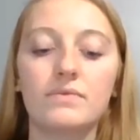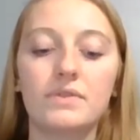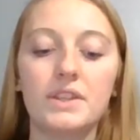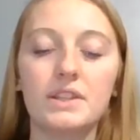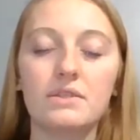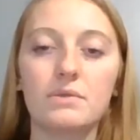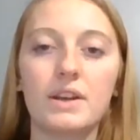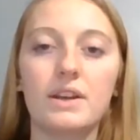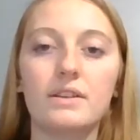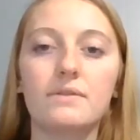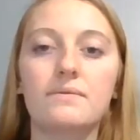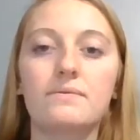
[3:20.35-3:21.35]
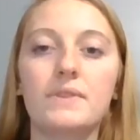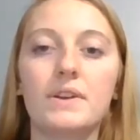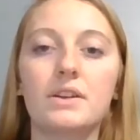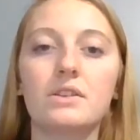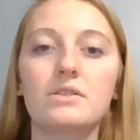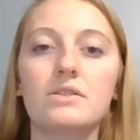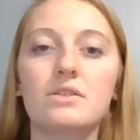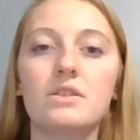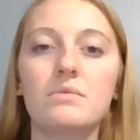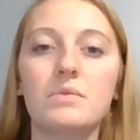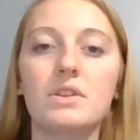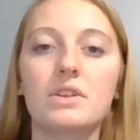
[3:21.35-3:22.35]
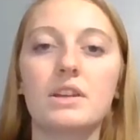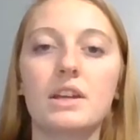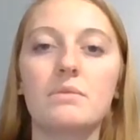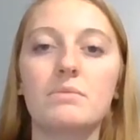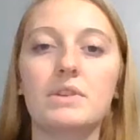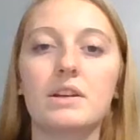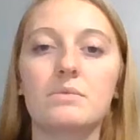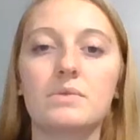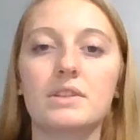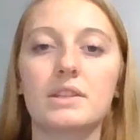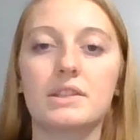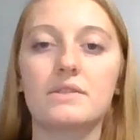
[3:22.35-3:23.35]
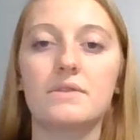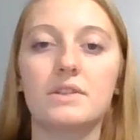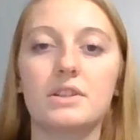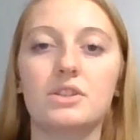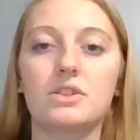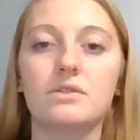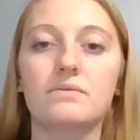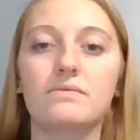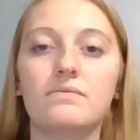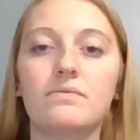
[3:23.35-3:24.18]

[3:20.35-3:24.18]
This way, failure to communicate becomes less of an issue.